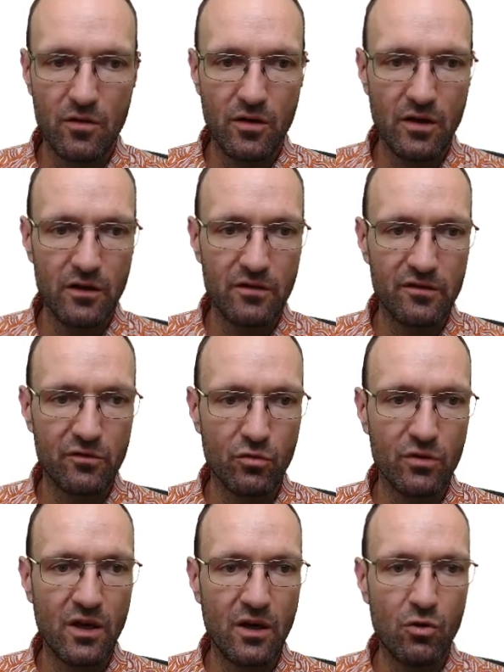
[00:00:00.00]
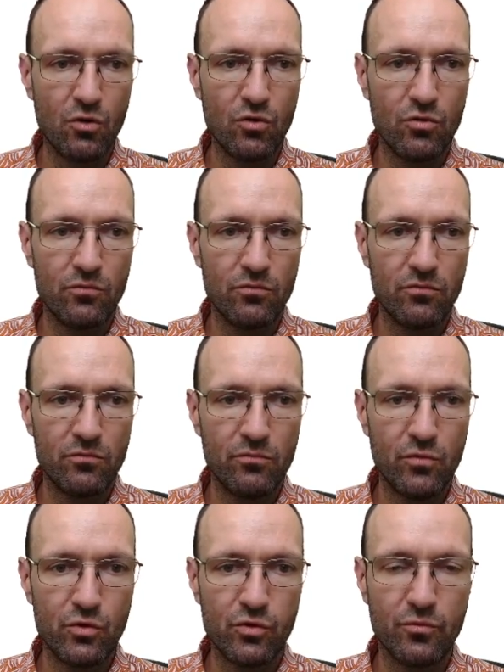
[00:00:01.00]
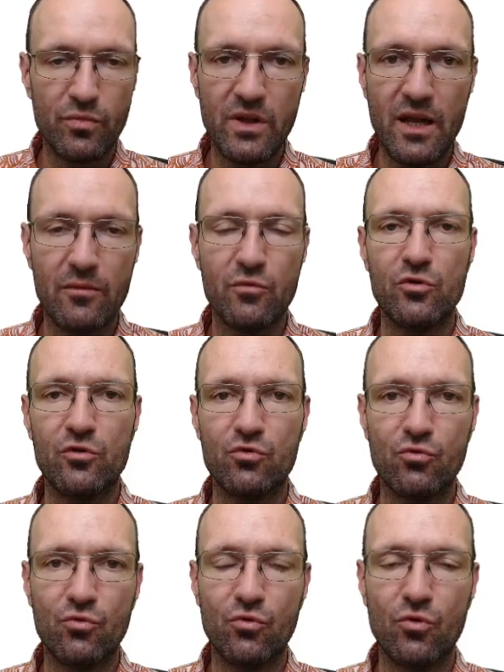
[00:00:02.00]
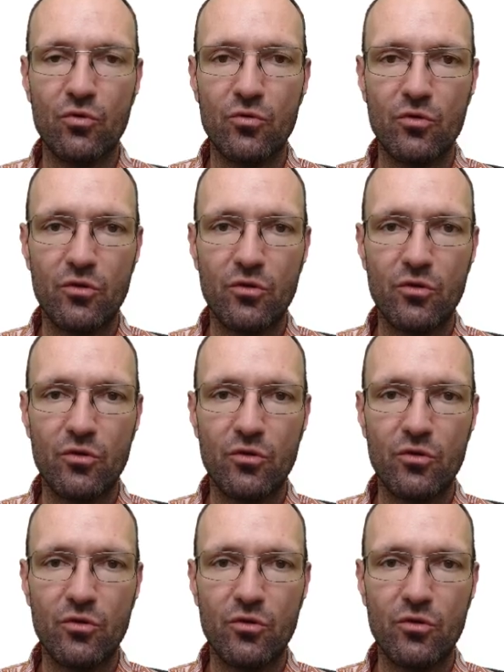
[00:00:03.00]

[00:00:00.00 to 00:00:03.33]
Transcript: And so now you should be able to